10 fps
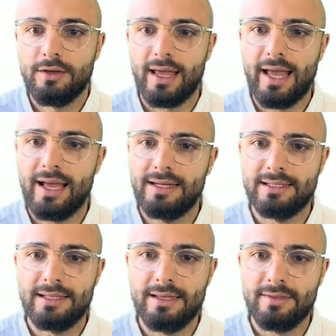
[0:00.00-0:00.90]
and
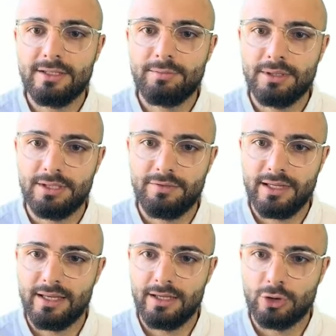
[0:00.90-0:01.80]
in this
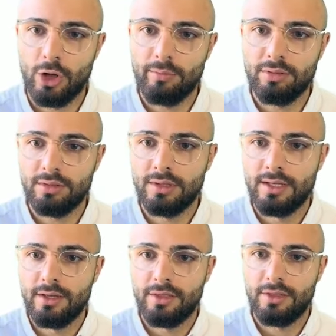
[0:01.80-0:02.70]
specific example,
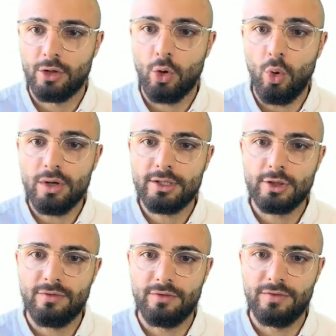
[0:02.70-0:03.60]
the coordinate
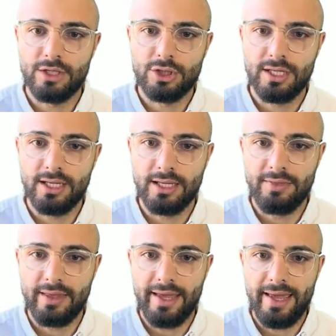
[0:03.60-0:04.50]
of the fish in
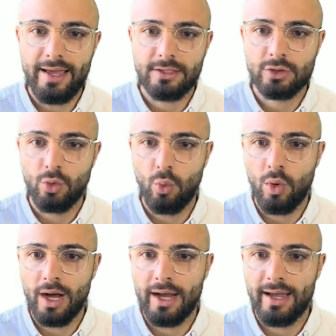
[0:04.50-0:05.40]
the X,
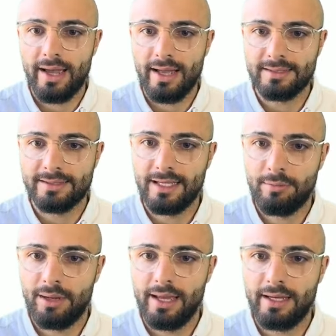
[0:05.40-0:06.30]
Y, and Z
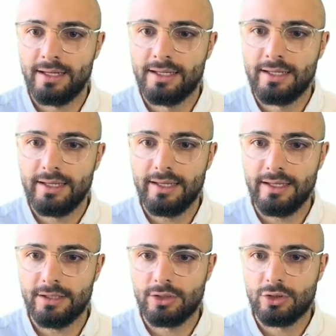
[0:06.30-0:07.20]
plane
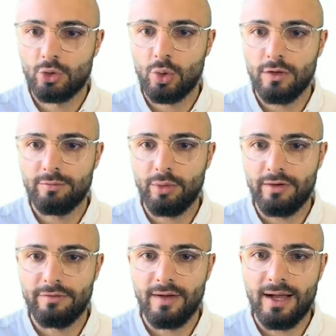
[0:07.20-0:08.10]
is
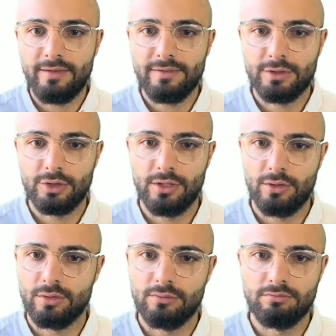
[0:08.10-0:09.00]
12.5, so
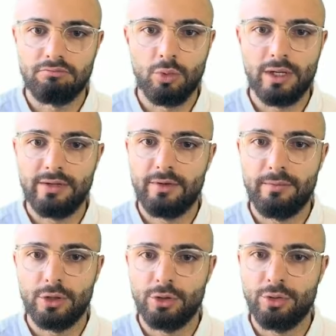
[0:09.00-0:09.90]
whatever
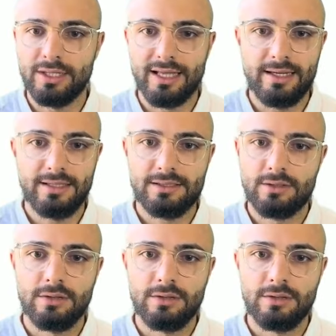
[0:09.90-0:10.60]
unit that is,